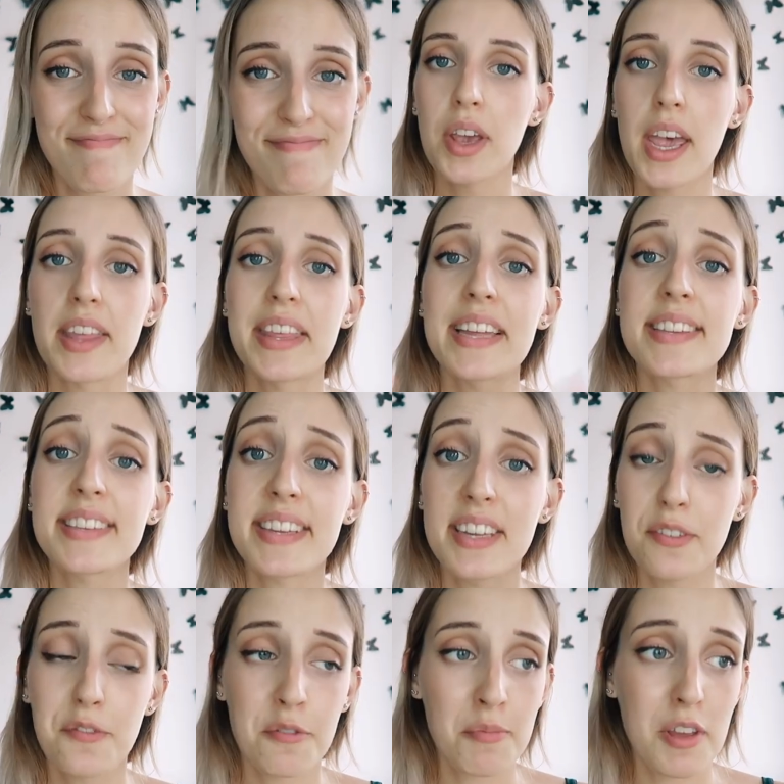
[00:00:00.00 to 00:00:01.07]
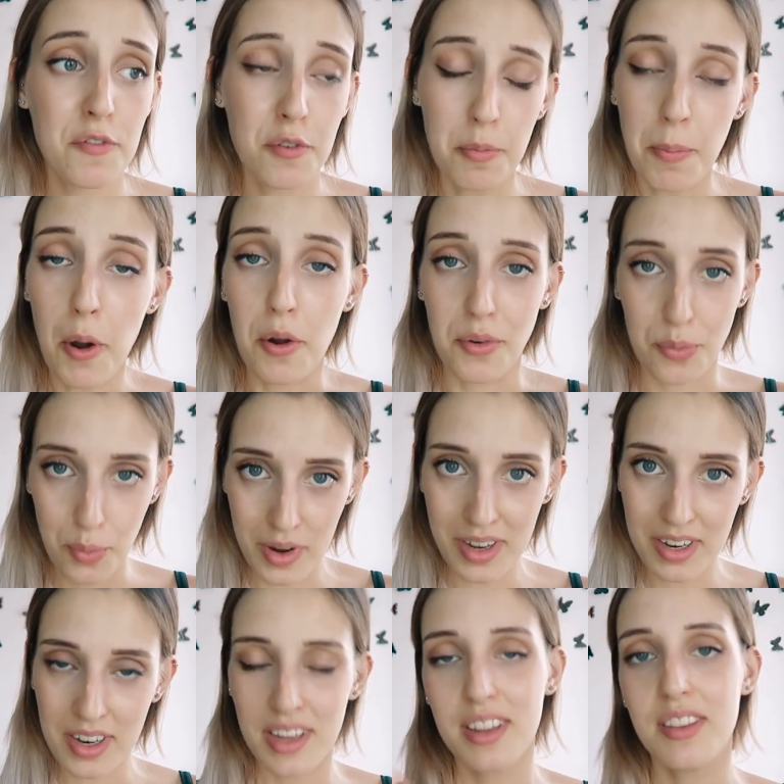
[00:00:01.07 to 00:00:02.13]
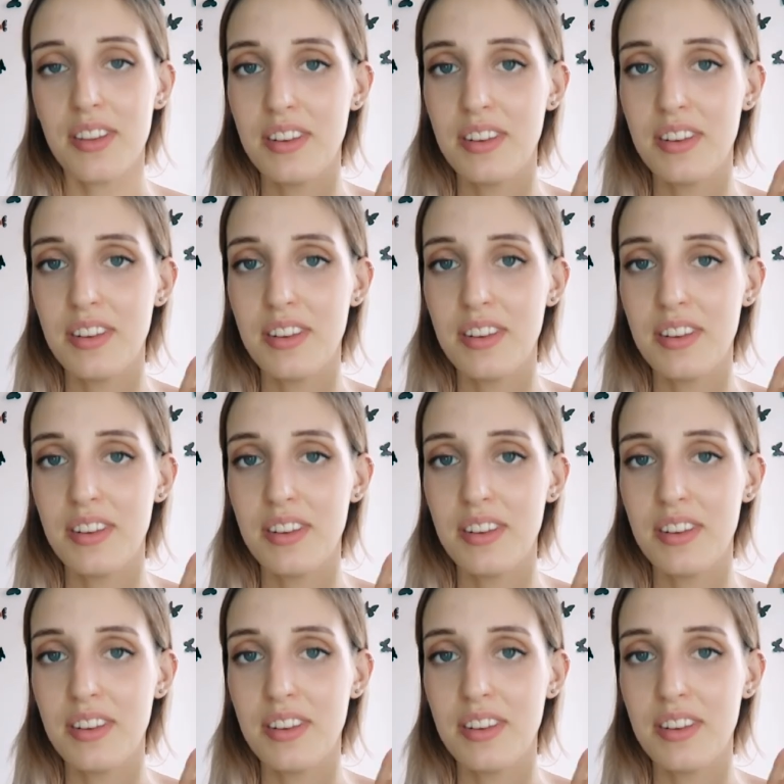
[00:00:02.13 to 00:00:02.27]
Okay, that's it for me for part one.